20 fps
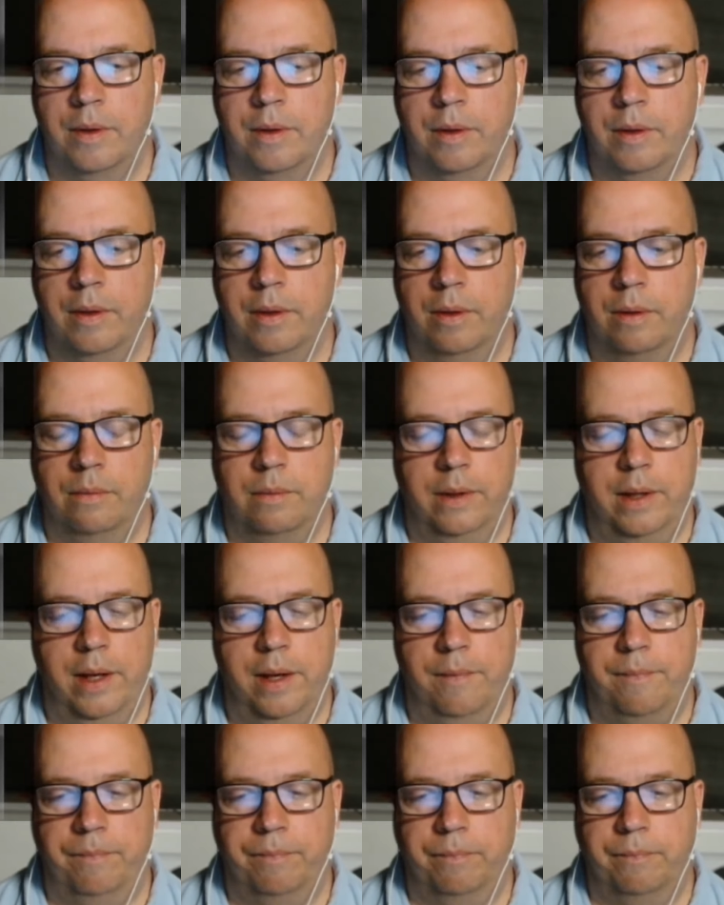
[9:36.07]
Oh, yeah.
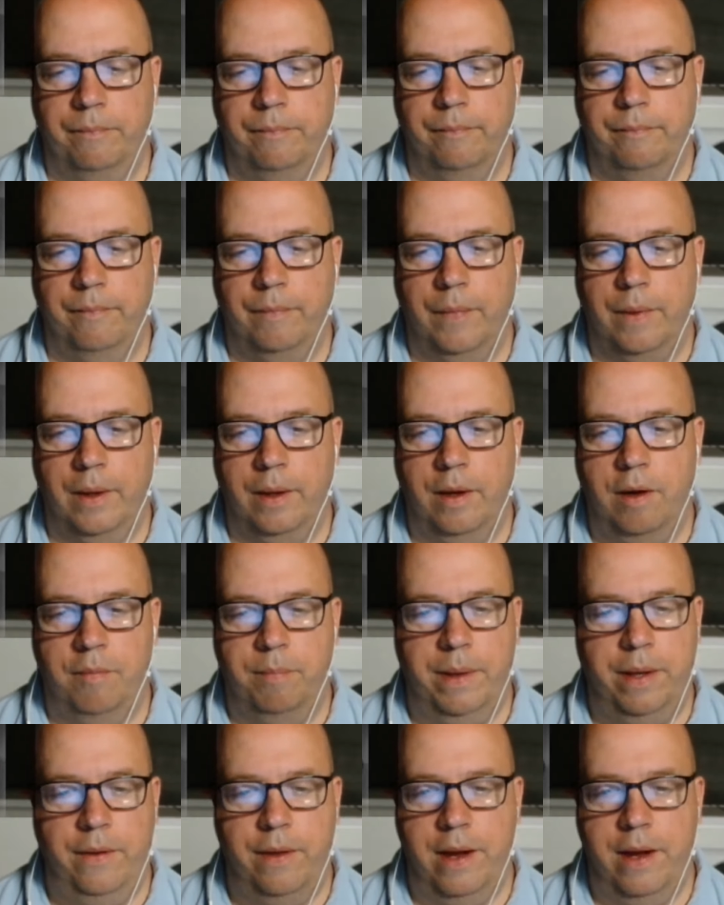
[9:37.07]
Oh. Up
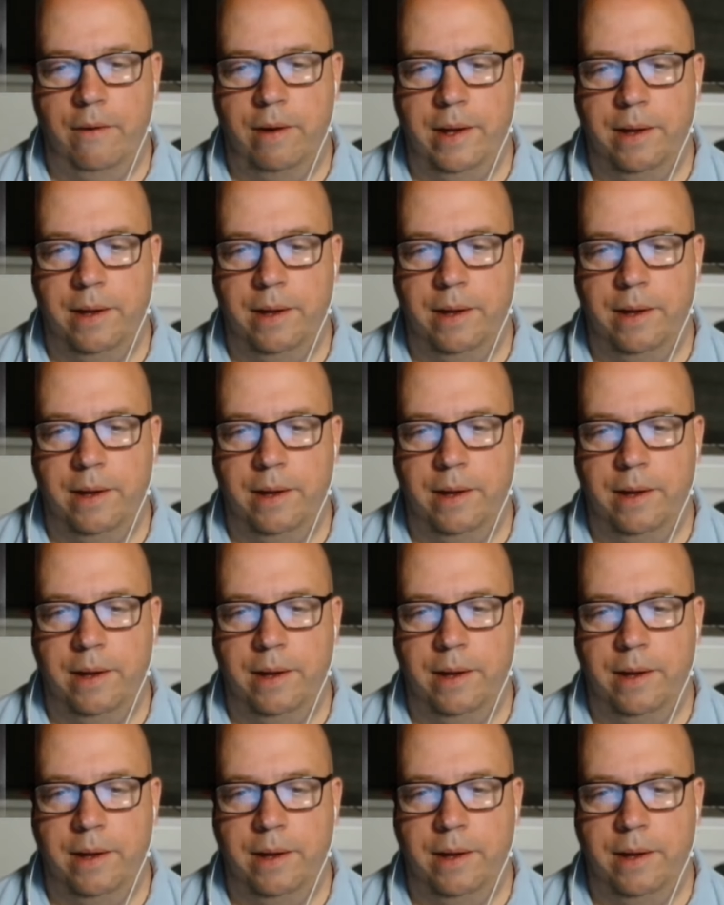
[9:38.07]
in there, Ian.